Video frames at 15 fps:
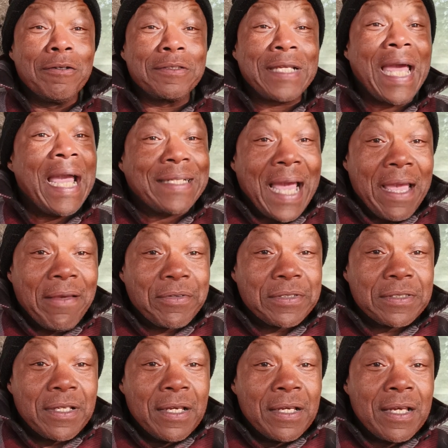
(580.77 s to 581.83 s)
Tank
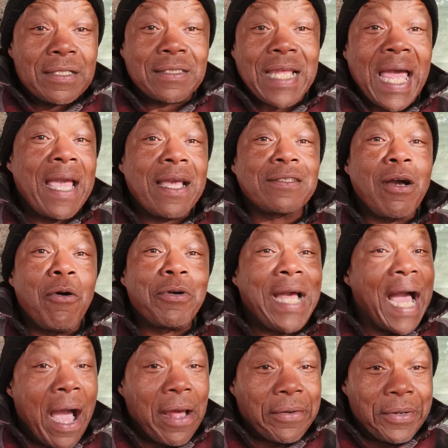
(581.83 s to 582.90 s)
Davis, because Tank is going to
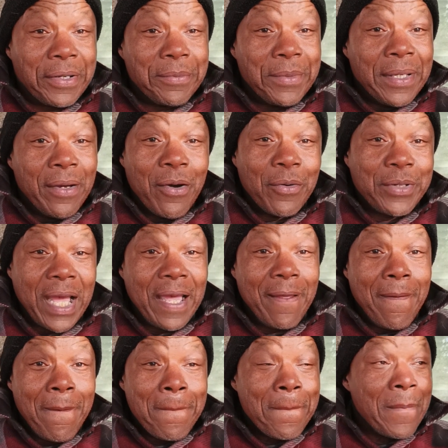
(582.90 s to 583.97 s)
counter it.
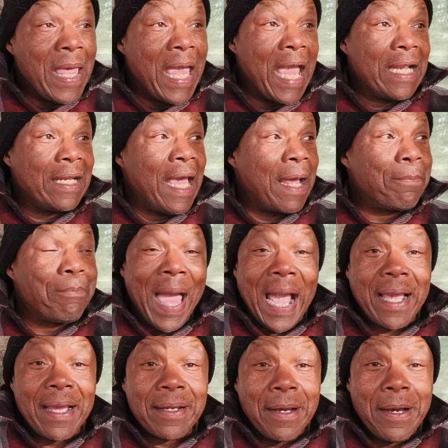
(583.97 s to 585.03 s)
Okay, and that
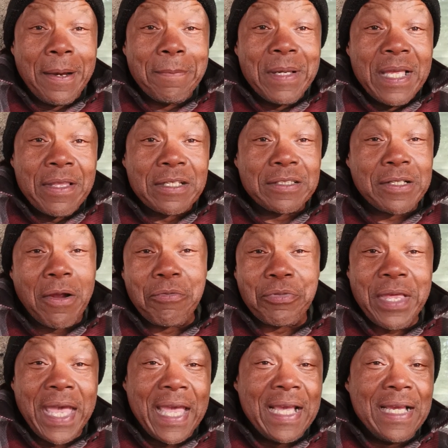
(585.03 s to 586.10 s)
backing up, there's certain
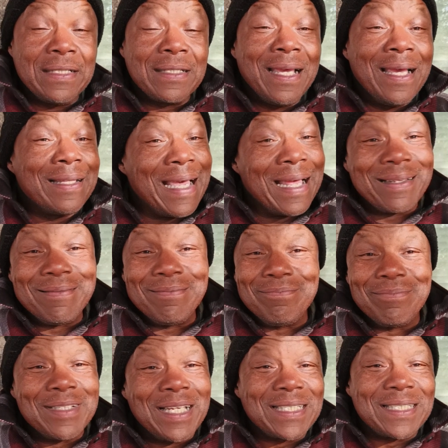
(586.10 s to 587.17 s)
things that
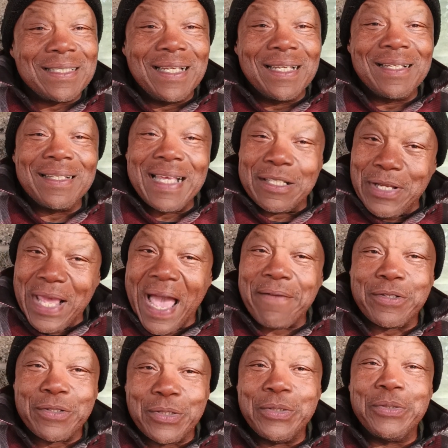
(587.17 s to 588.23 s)
you have
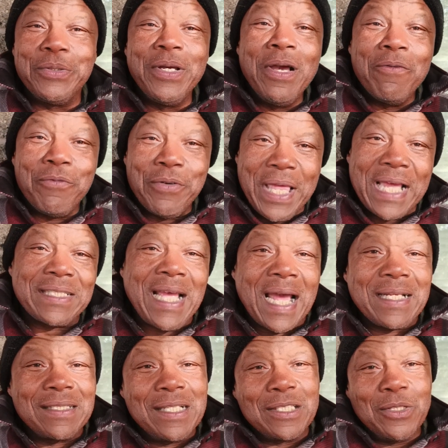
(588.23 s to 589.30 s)
to do for that
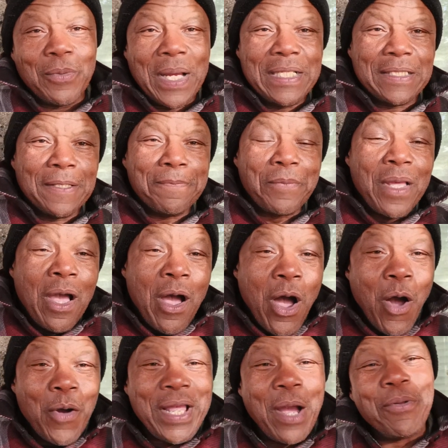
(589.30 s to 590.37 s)
kind of situation.
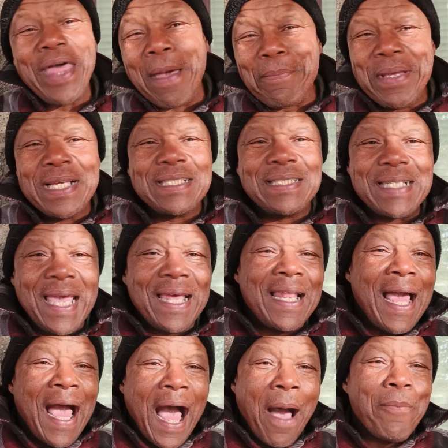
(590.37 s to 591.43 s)
Okay, with that being said,
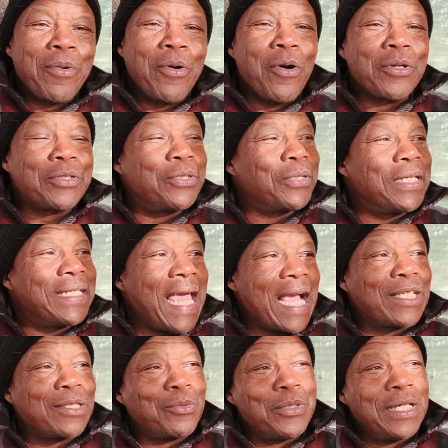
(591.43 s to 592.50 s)
I'm going to the
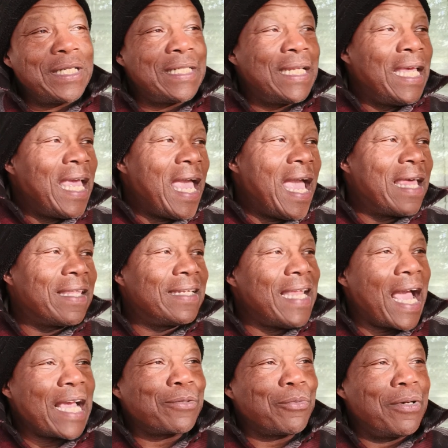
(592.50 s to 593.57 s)
next one, and the
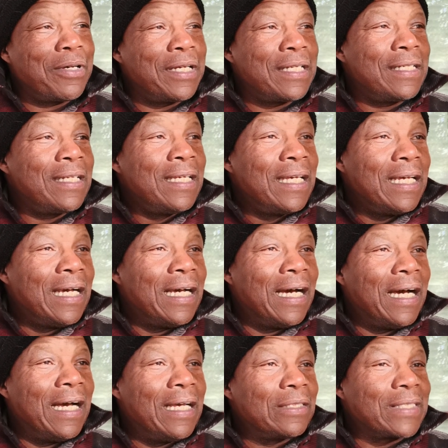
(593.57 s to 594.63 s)
next one
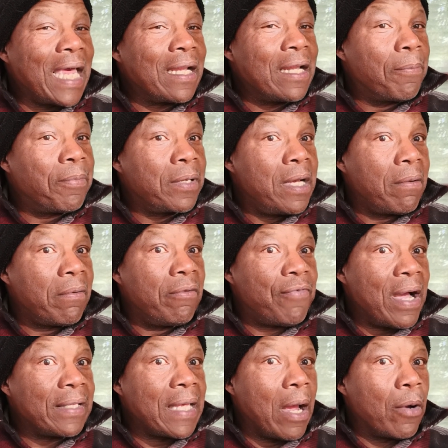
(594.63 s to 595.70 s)
is that up and coming
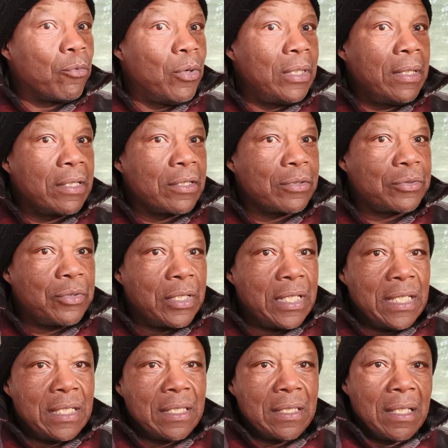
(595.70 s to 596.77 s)
fight that I'm really
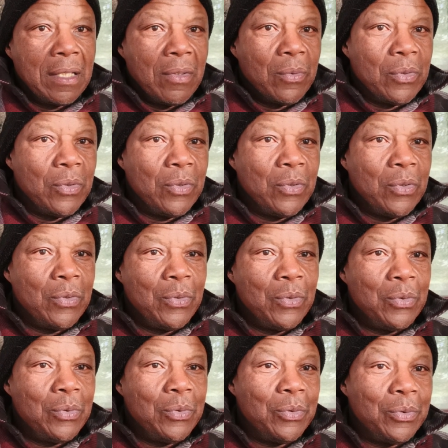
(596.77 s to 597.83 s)
interested in.
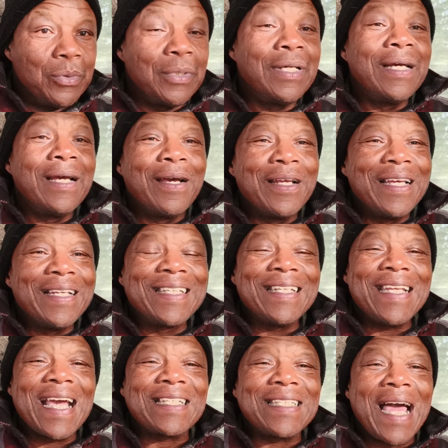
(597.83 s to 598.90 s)
Ooh, Till
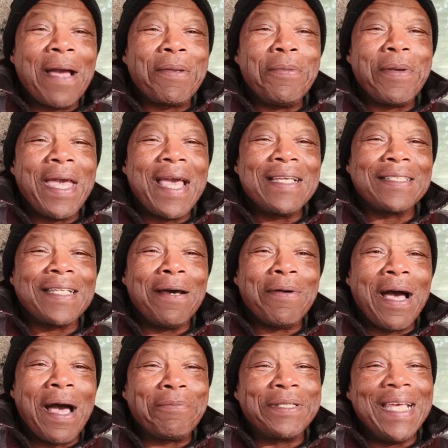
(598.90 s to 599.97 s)
next time, keep your hands up.
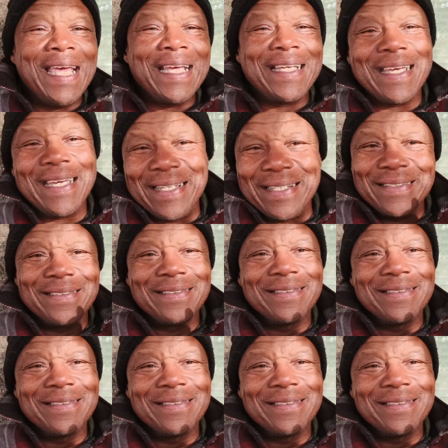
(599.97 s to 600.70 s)
I'm Ted King.